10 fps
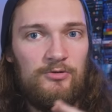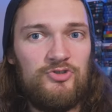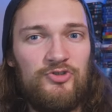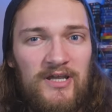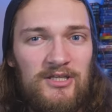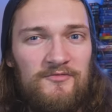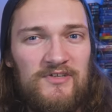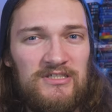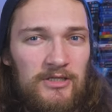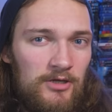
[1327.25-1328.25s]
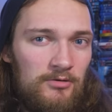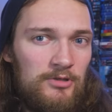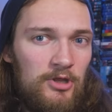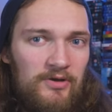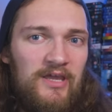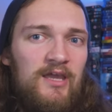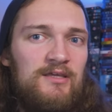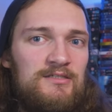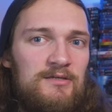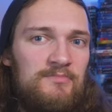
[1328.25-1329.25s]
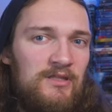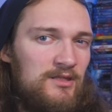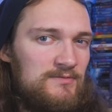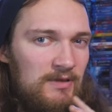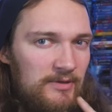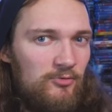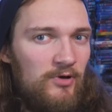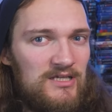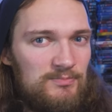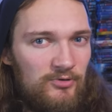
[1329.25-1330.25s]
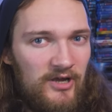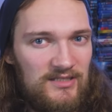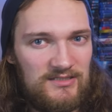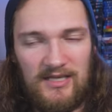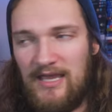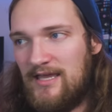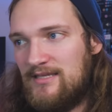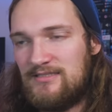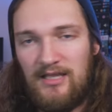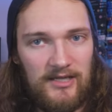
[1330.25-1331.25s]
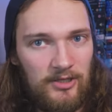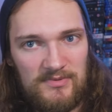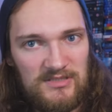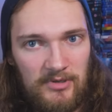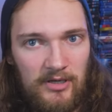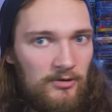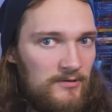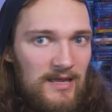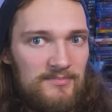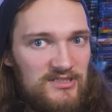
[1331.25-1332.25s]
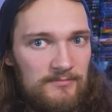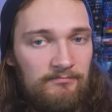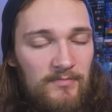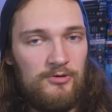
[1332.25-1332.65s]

Your trade-off is that you're not getting something that's maybe quite as bright as like an Optoma or an Epson.